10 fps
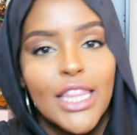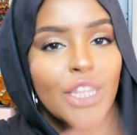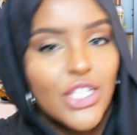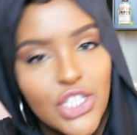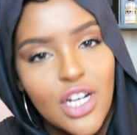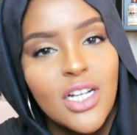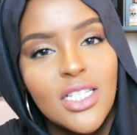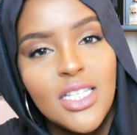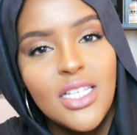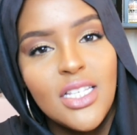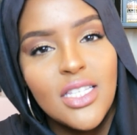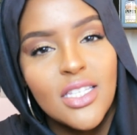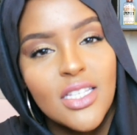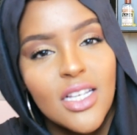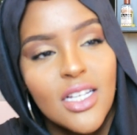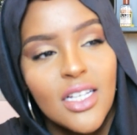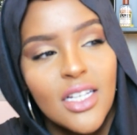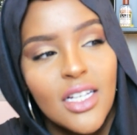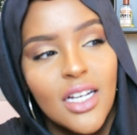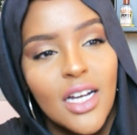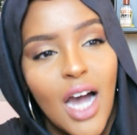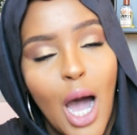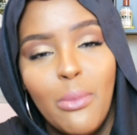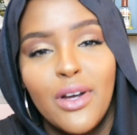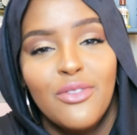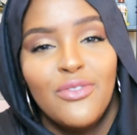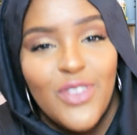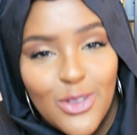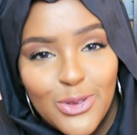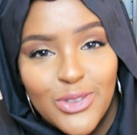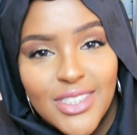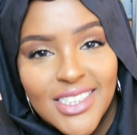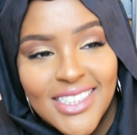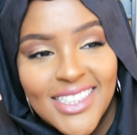The jerseys, I'm confused.